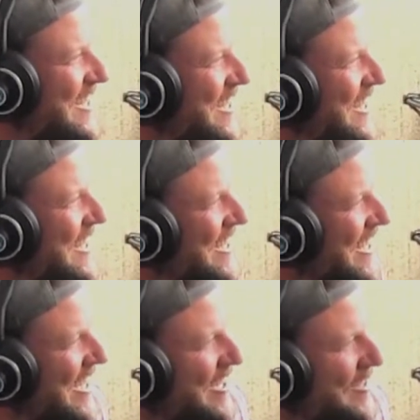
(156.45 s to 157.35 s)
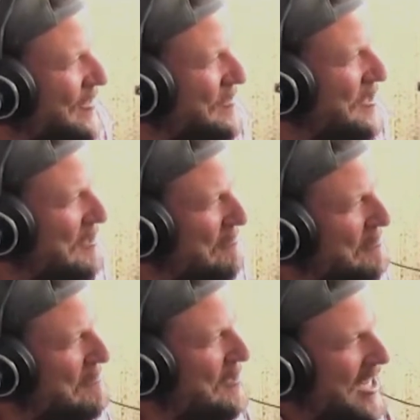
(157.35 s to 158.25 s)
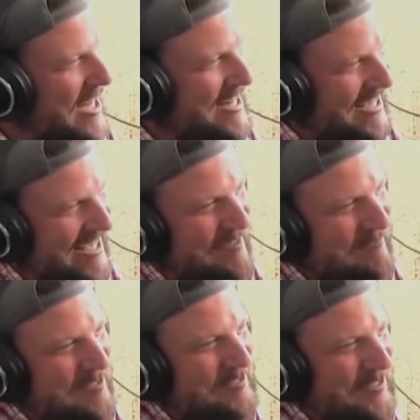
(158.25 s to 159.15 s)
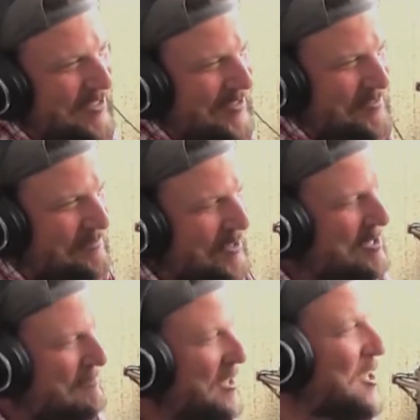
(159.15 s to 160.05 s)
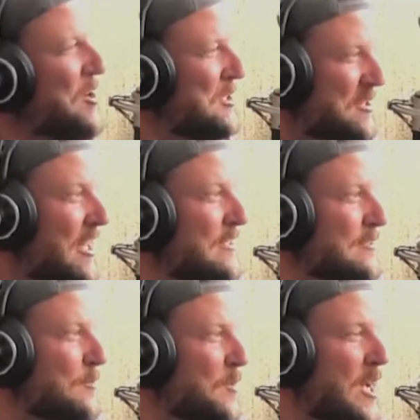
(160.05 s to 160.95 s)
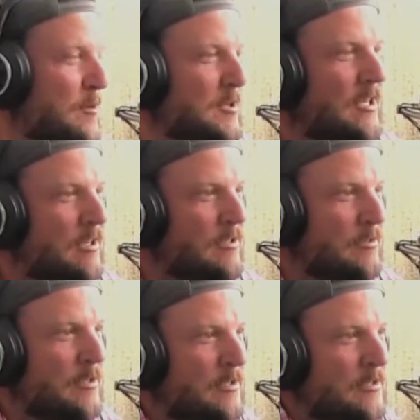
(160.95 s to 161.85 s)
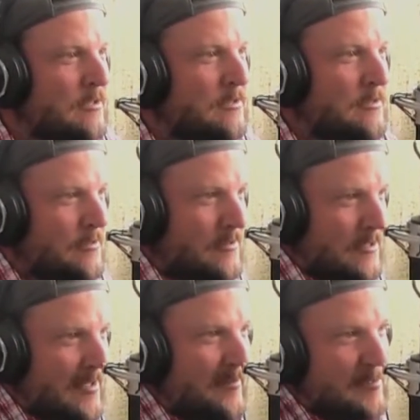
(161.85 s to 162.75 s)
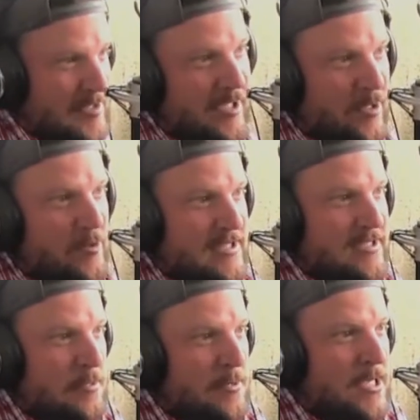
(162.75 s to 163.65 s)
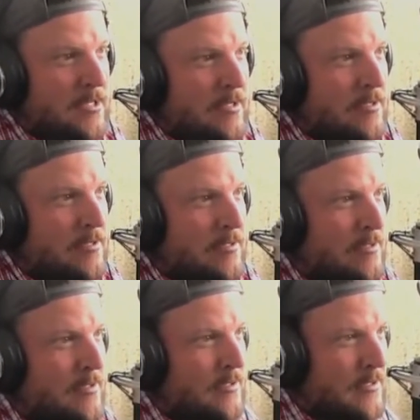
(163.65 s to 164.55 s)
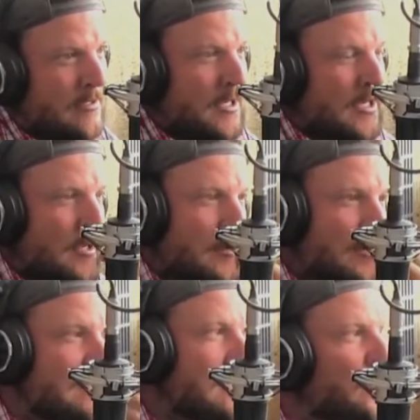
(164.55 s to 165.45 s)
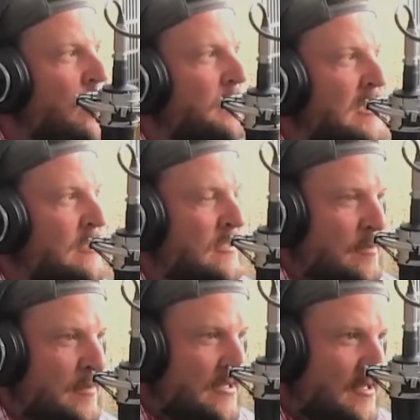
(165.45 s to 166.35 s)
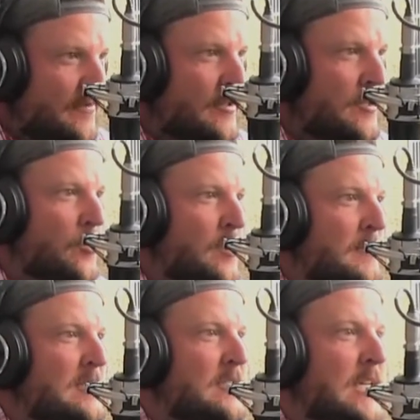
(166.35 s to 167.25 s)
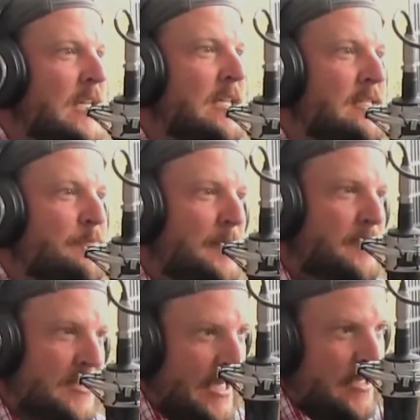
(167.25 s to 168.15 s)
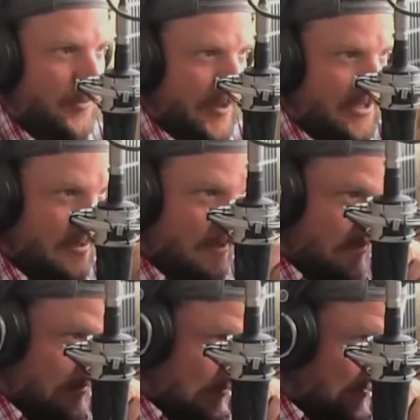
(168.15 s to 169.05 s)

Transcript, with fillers: and I don't really promote anything ever, so it's weird. But no, that's the one I would go to if I was gonna go see something. Because uh, I know I'm going to see something different, or I'm going to see at least people taking risks.